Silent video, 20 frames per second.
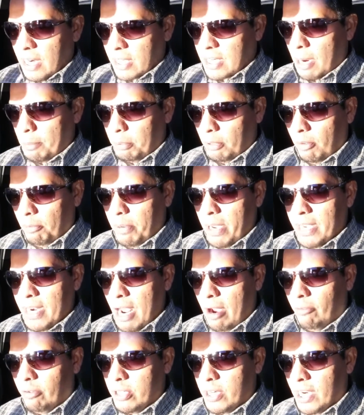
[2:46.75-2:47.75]
a couple of
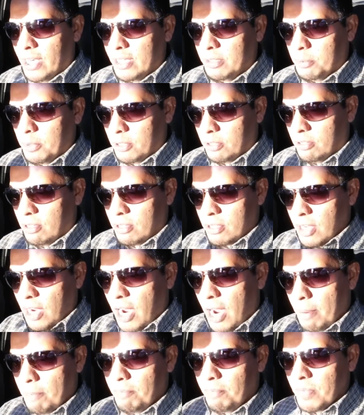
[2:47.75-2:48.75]
paid advertisements in the
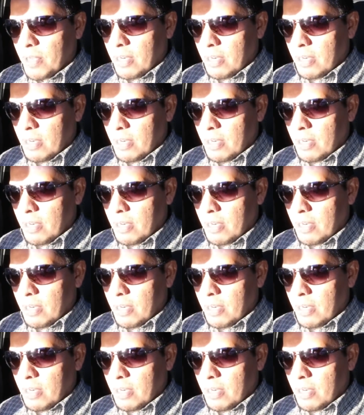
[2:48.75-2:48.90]
top.